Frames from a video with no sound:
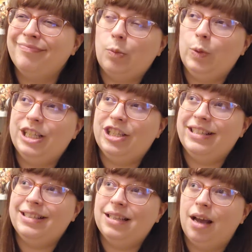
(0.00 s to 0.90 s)
which
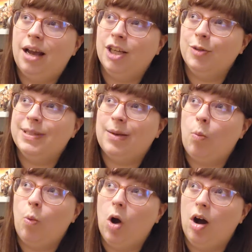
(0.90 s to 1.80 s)
is 100%
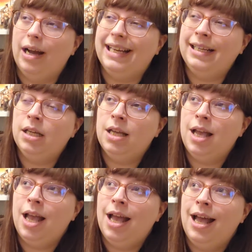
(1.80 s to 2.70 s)
why
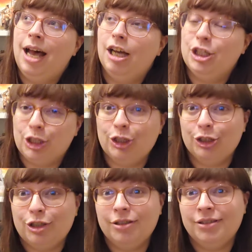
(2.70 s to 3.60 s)
I
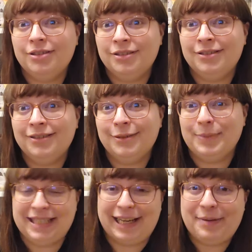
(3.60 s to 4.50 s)
should
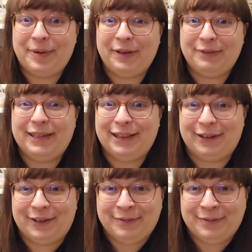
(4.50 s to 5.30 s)
be taking part in the readathon.